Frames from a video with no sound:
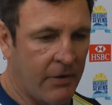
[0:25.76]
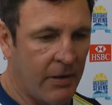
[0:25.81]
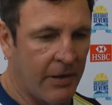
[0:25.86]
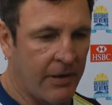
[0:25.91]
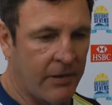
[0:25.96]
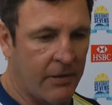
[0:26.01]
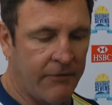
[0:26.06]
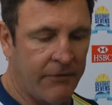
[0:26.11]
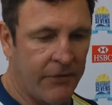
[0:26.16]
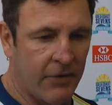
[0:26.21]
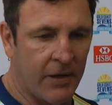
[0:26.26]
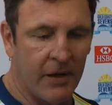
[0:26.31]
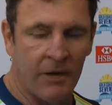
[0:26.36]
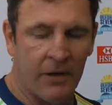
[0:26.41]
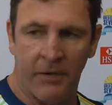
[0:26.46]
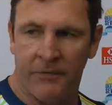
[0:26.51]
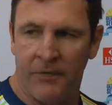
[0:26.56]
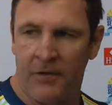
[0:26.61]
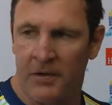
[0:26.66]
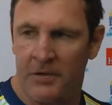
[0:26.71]
really good footy in
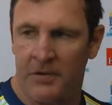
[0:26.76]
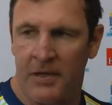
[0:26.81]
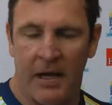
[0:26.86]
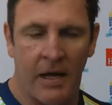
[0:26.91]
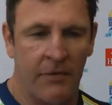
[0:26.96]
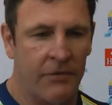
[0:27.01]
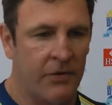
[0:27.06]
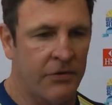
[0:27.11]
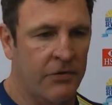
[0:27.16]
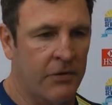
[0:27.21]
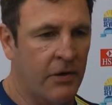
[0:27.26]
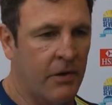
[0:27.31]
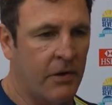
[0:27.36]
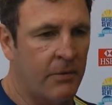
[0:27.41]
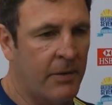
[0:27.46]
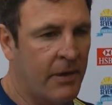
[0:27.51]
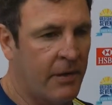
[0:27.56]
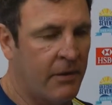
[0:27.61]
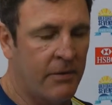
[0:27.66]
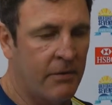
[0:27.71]
the first half. I thought
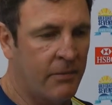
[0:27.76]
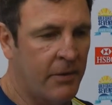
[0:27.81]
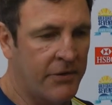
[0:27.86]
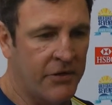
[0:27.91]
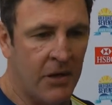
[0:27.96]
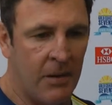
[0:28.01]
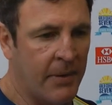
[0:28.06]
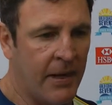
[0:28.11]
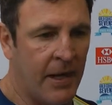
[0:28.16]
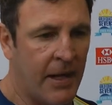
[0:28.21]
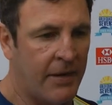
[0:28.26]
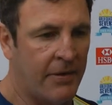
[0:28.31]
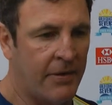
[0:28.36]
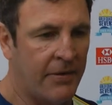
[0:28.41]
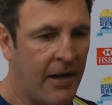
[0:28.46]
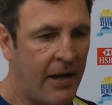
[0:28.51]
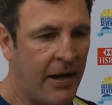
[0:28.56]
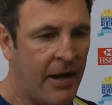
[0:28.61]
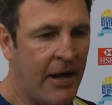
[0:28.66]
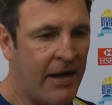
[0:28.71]
we dominated
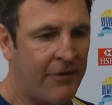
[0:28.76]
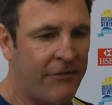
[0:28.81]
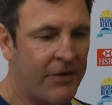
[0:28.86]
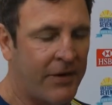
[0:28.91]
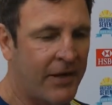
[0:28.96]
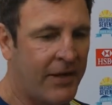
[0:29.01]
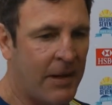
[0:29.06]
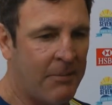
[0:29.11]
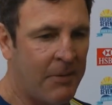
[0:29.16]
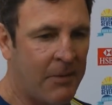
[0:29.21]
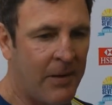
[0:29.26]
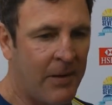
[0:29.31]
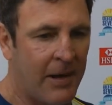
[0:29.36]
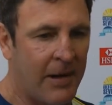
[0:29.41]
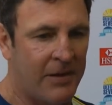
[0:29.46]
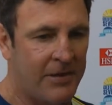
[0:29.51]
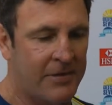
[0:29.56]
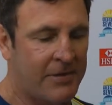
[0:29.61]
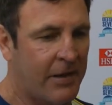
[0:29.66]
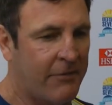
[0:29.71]
the half, and to come
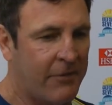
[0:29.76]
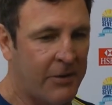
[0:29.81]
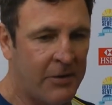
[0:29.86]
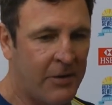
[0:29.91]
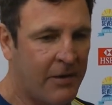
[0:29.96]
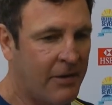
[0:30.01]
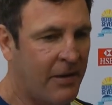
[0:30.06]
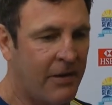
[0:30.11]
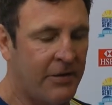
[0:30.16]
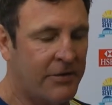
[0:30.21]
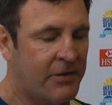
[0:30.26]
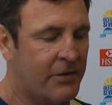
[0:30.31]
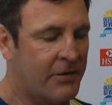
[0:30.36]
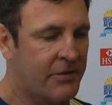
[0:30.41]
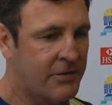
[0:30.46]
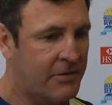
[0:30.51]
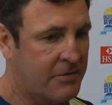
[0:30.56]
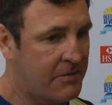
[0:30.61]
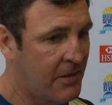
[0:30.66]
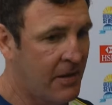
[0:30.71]
away at 7-all, I just
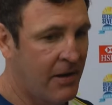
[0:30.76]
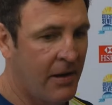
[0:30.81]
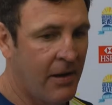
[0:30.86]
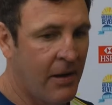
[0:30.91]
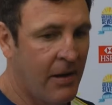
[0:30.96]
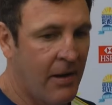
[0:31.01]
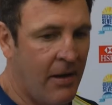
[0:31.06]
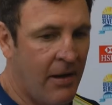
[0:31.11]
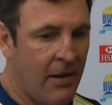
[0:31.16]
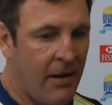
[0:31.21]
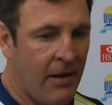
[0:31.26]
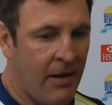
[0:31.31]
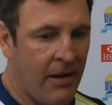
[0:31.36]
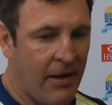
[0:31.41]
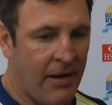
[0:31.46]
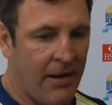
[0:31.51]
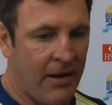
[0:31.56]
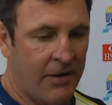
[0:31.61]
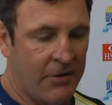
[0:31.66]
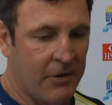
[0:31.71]

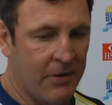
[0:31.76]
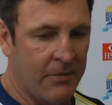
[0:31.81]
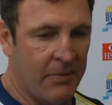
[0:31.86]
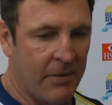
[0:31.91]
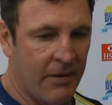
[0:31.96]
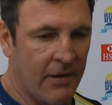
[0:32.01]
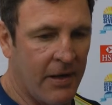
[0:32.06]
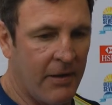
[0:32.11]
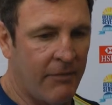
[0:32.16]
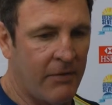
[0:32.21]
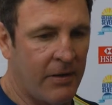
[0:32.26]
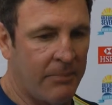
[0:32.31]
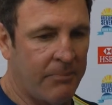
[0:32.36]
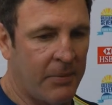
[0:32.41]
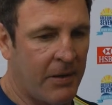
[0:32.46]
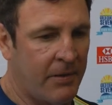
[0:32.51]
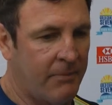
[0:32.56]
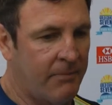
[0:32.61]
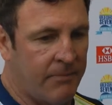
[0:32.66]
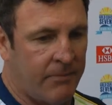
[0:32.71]
couldn't believe it.
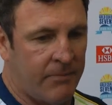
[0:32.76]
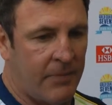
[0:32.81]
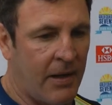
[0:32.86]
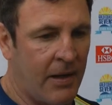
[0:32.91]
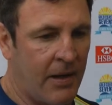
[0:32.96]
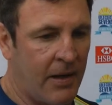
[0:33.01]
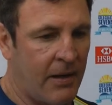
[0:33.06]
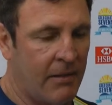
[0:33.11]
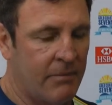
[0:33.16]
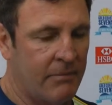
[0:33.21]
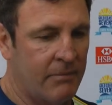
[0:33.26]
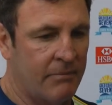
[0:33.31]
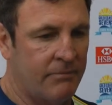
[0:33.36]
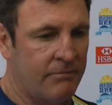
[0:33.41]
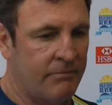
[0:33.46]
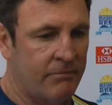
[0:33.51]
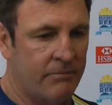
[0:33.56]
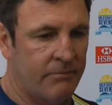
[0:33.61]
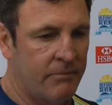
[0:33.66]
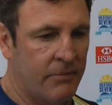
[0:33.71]
But
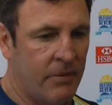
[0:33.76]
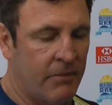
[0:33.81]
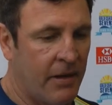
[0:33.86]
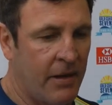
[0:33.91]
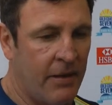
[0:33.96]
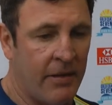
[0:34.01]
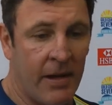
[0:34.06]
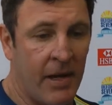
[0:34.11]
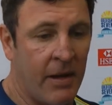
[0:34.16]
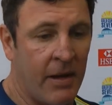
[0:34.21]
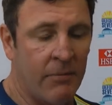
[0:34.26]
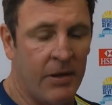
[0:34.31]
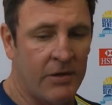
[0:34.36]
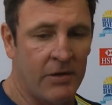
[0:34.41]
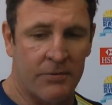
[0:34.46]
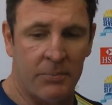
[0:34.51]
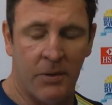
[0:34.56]
in the end, we just